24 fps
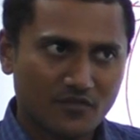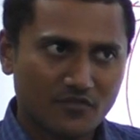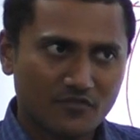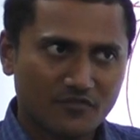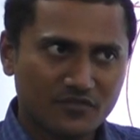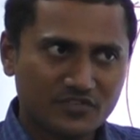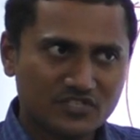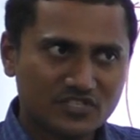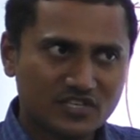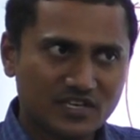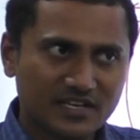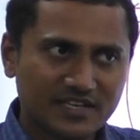
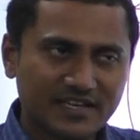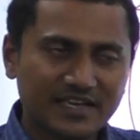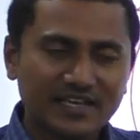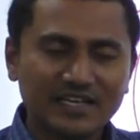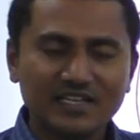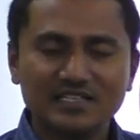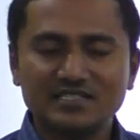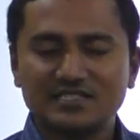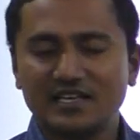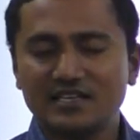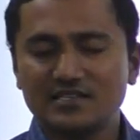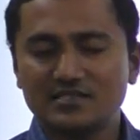which
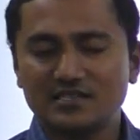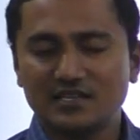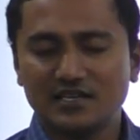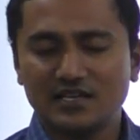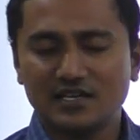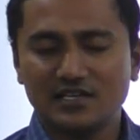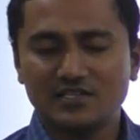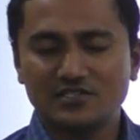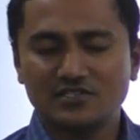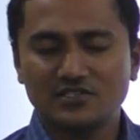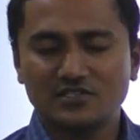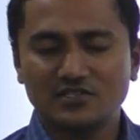clearly says
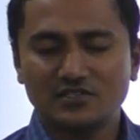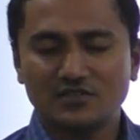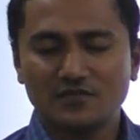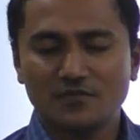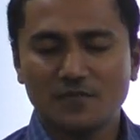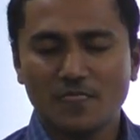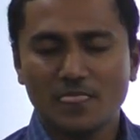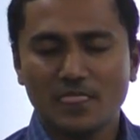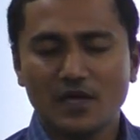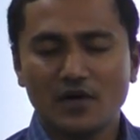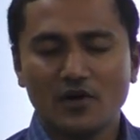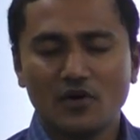that
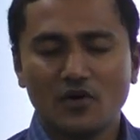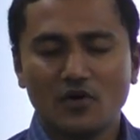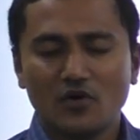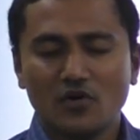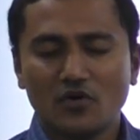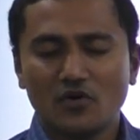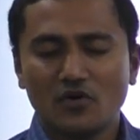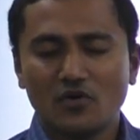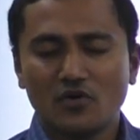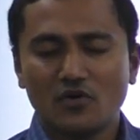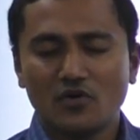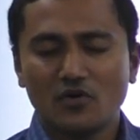
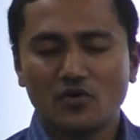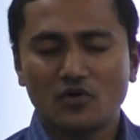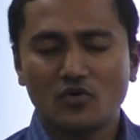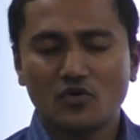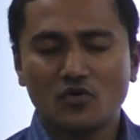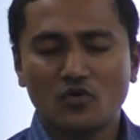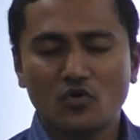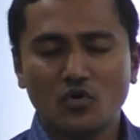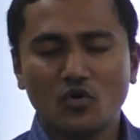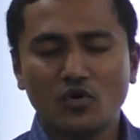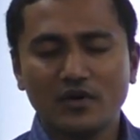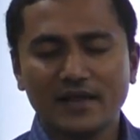
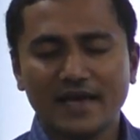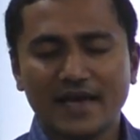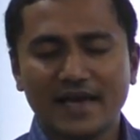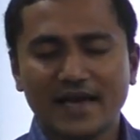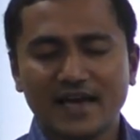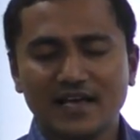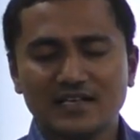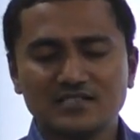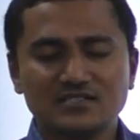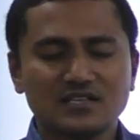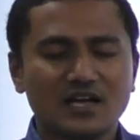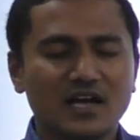core
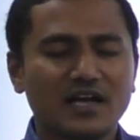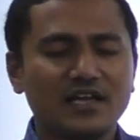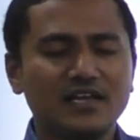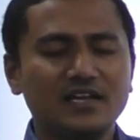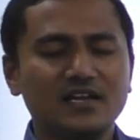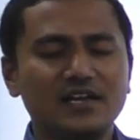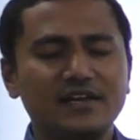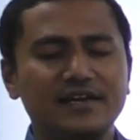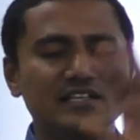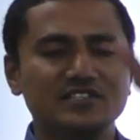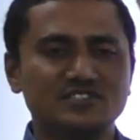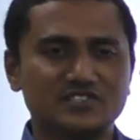has
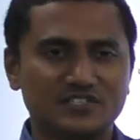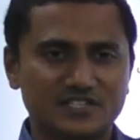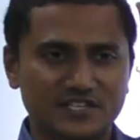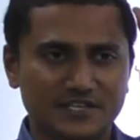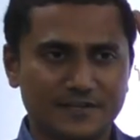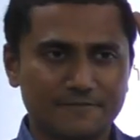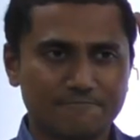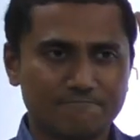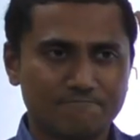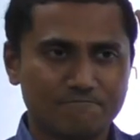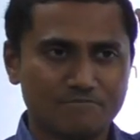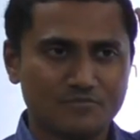high density,